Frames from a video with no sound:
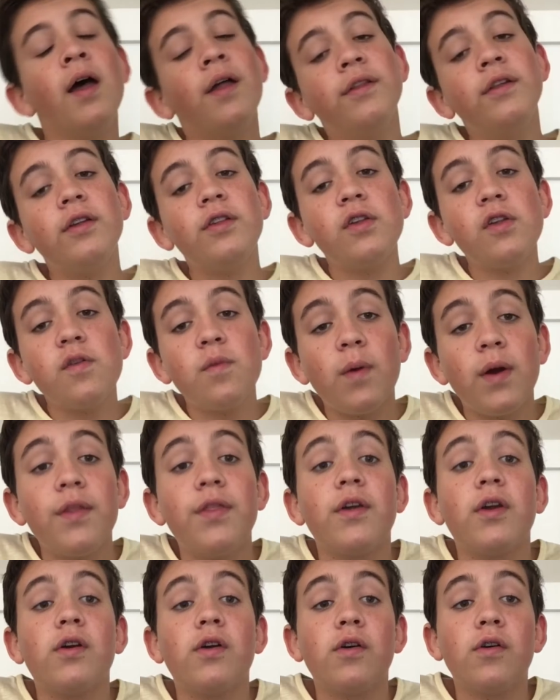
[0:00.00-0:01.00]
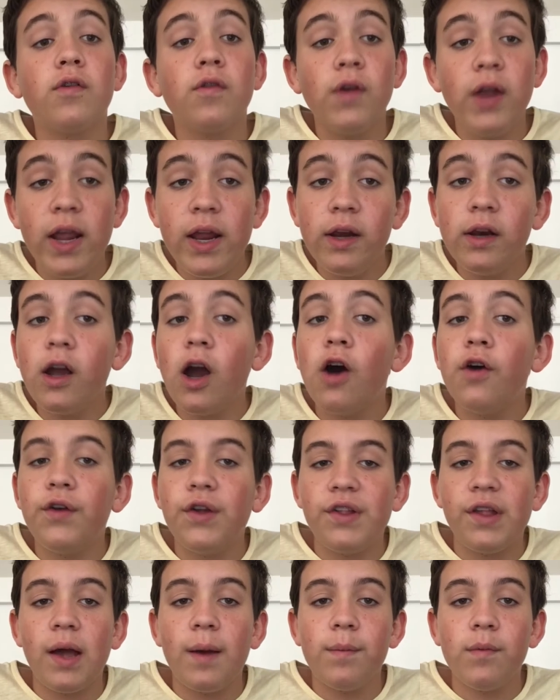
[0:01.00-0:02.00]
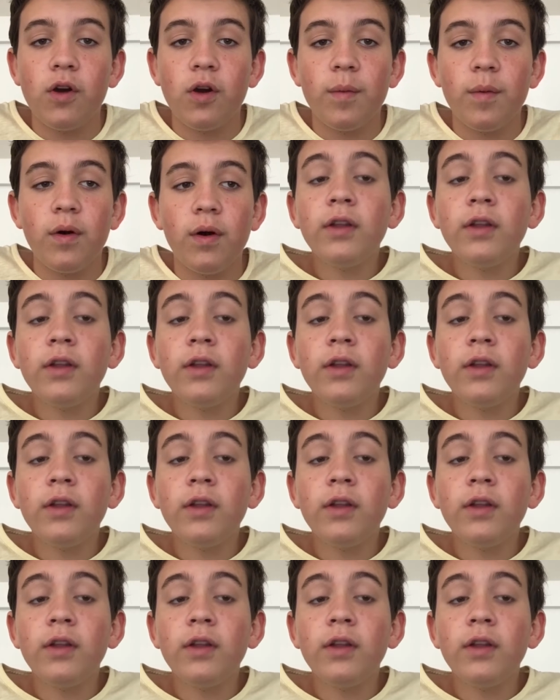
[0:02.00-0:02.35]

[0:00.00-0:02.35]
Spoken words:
This is where the green cone is abnormal.